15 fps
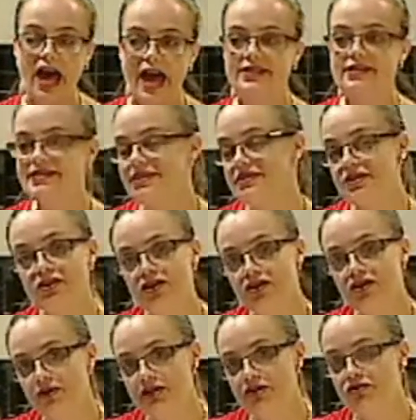at 6
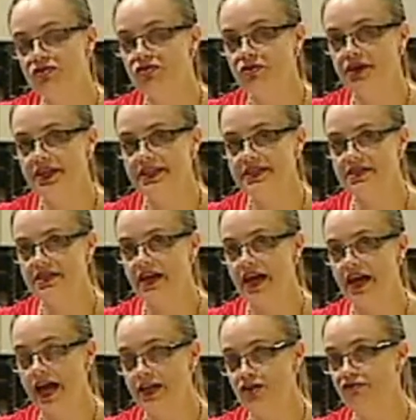o'clock when you're cooking
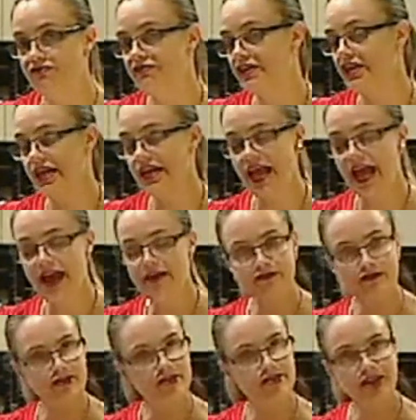dinner and you forget
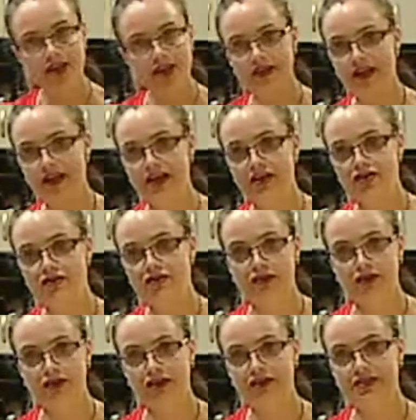everything that
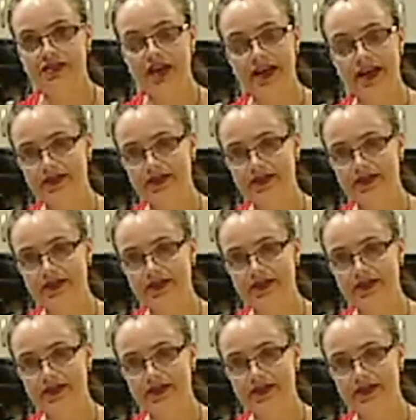you've heard